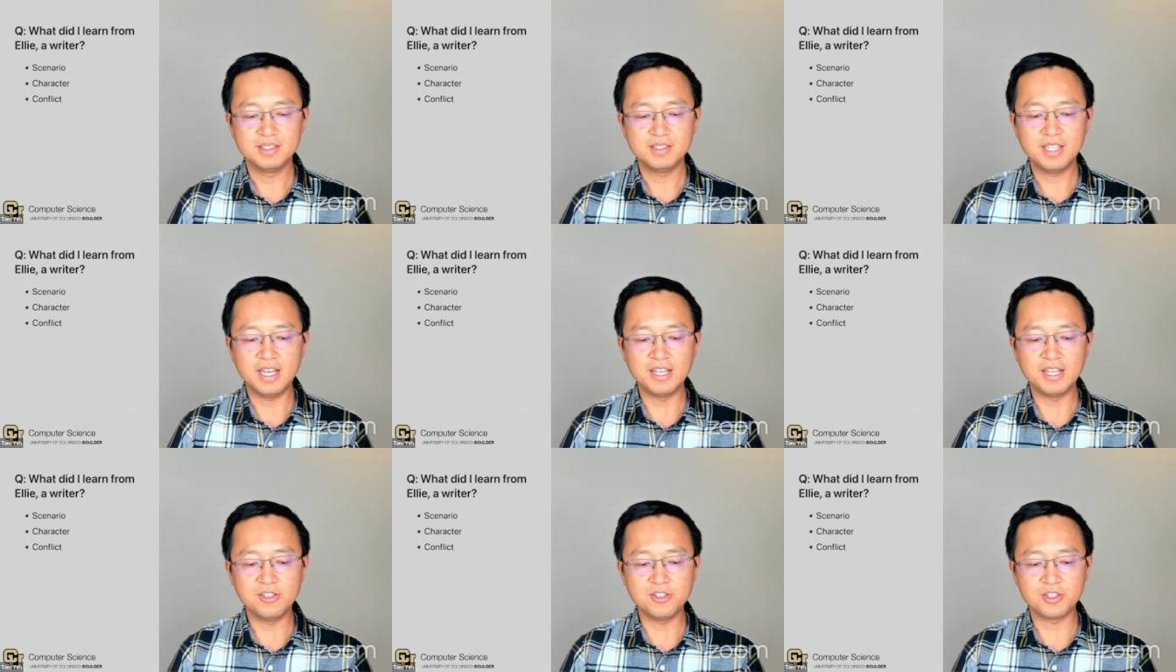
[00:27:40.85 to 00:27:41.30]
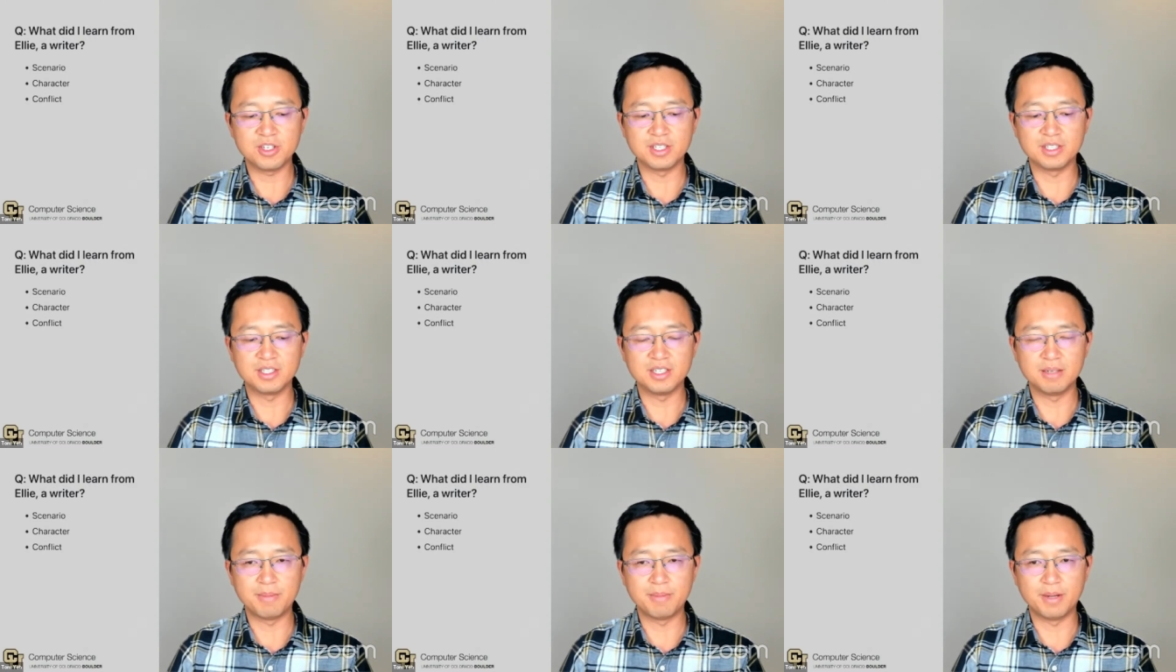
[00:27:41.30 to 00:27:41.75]

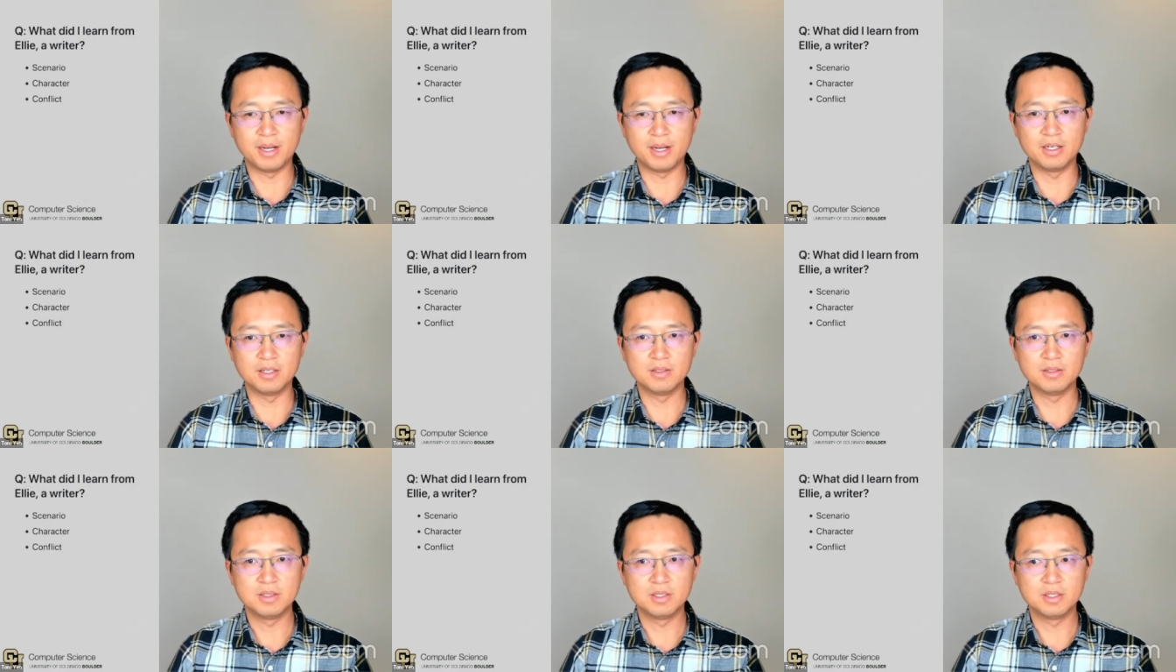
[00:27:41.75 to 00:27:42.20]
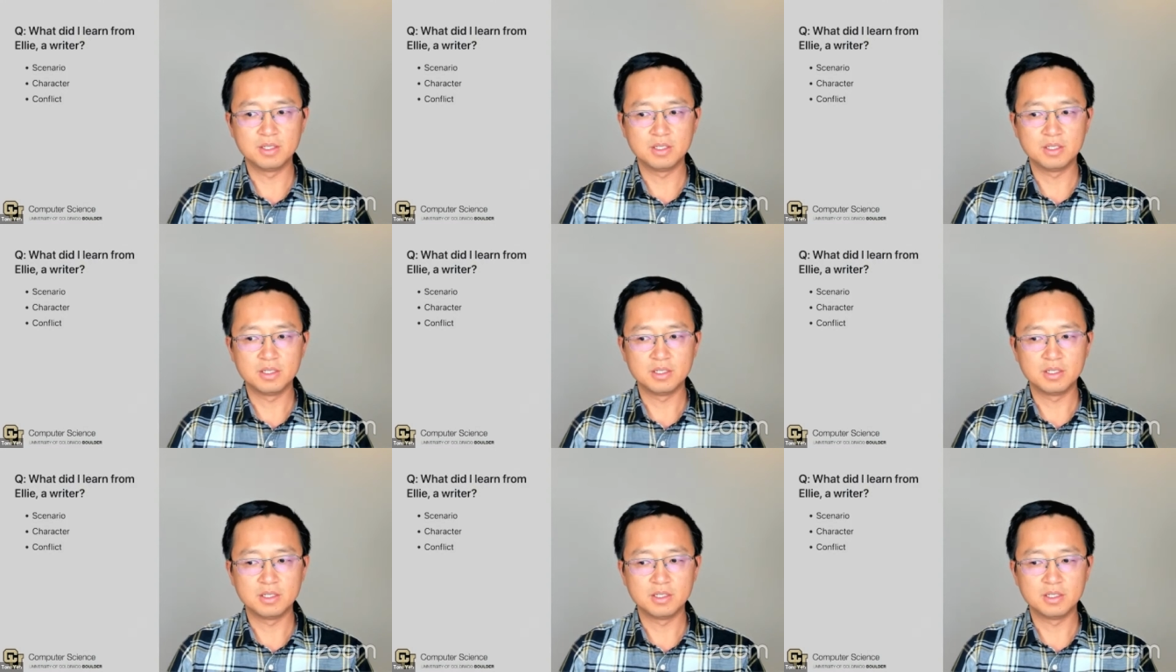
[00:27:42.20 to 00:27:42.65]
tension about
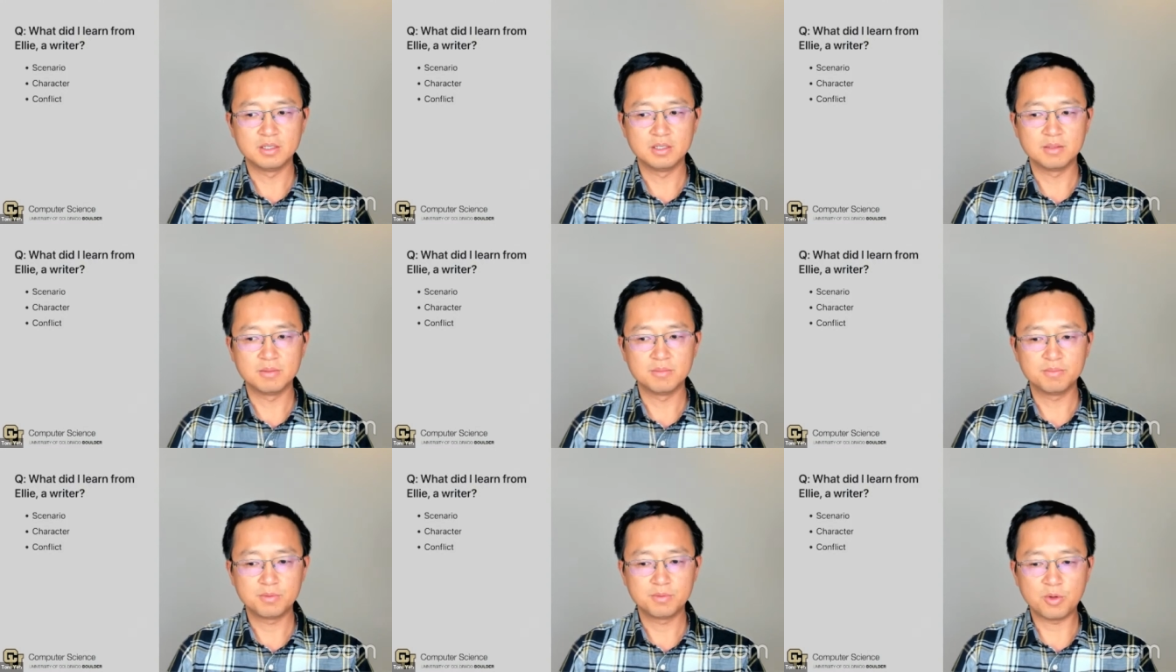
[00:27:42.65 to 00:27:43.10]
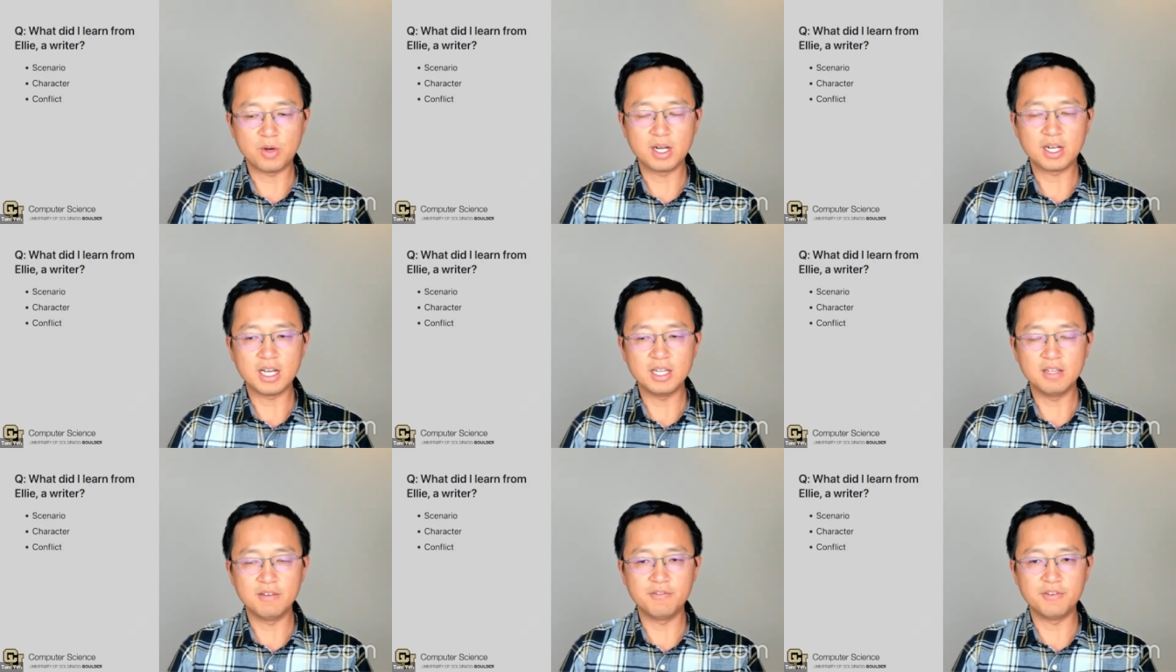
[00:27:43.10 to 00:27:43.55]

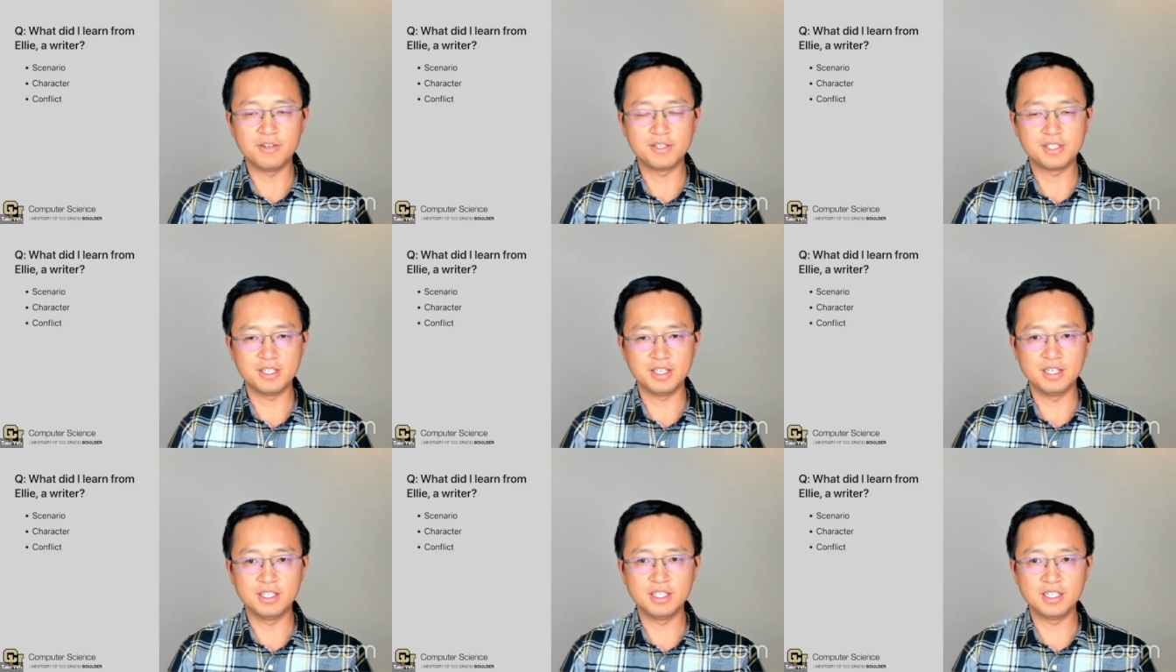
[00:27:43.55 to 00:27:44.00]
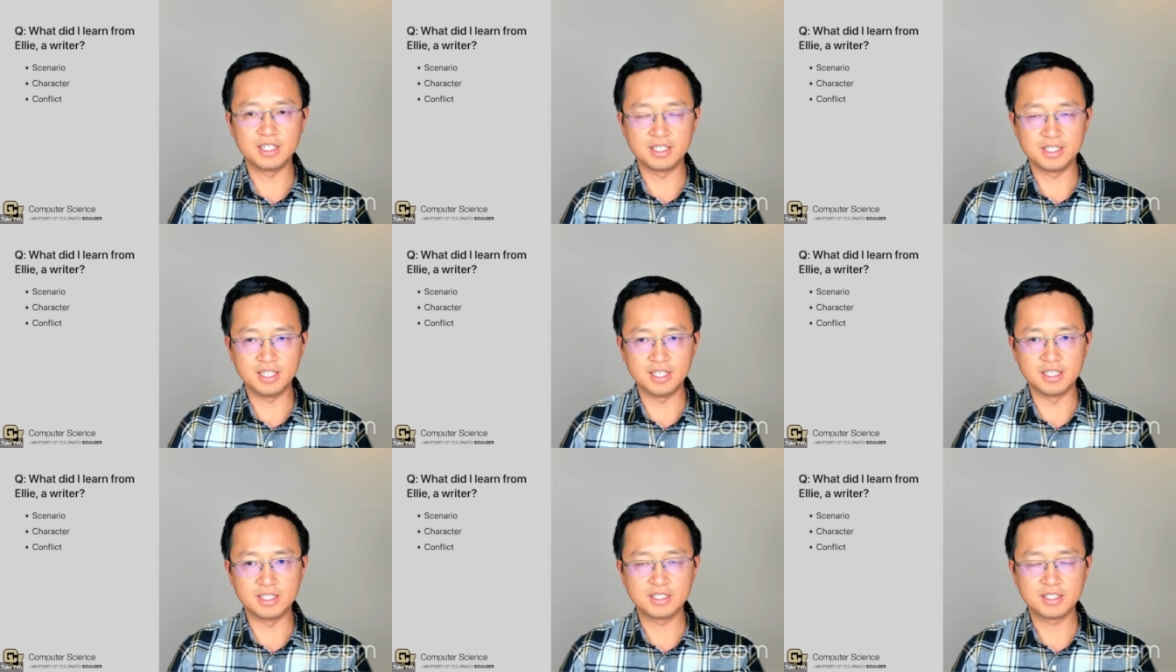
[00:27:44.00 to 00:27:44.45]
what kind of facility it
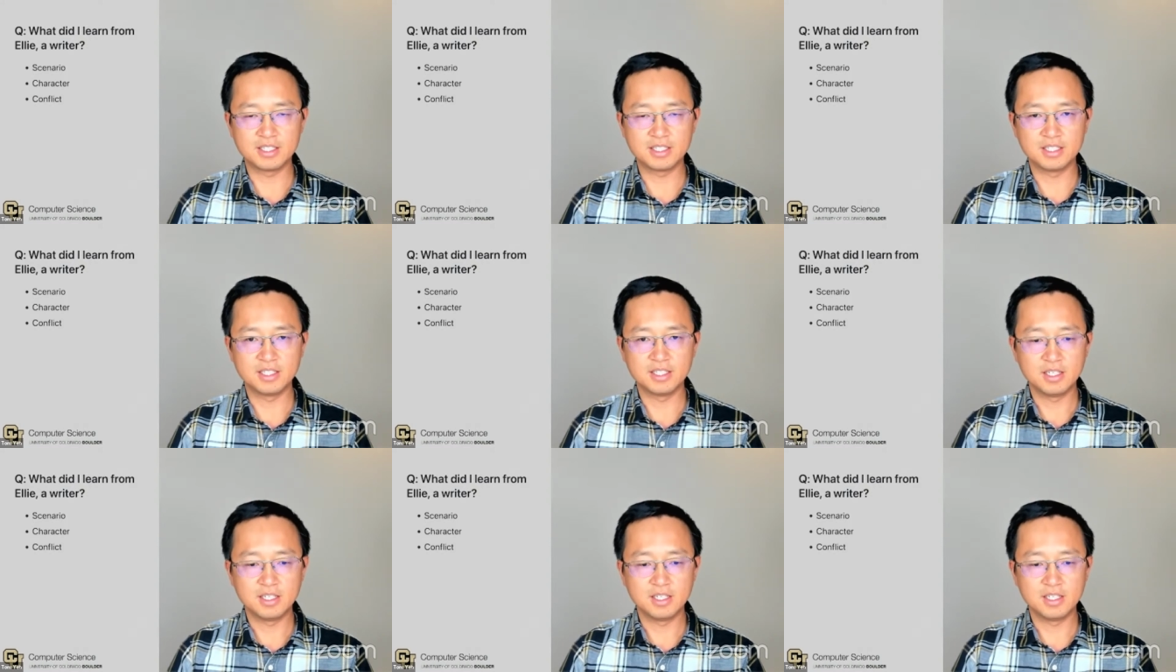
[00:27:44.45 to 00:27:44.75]
is.